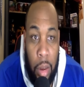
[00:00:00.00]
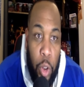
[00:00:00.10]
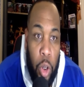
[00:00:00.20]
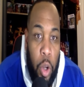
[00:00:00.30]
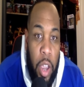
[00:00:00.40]

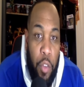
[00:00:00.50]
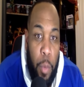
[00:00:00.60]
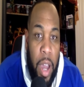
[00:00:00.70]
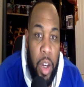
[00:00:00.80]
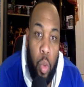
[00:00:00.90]
You know,
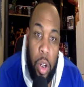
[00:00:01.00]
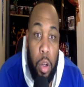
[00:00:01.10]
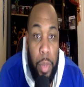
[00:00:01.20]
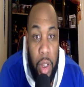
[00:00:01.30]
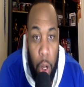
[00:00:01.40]
everybody wanted
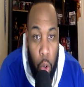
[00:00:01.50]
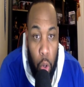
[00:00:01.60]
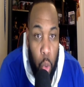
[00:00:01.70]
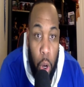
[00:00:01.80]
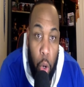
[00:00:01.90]
to be
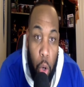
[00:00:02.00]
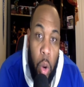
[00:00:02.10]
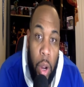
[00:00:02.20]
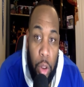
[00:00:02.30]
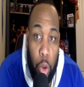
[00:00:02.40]
Goku.
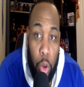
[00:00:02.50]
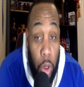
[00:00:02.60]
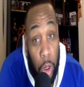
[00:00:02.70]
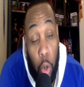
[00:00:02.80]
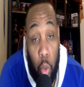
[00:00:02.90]
Goku ain't what
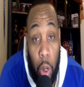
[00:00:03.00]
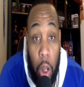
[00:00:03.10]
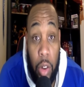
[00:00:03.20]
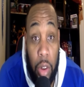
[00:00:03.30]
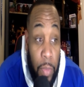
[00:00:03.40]
well, Goku
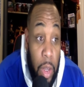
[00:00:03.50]
lost.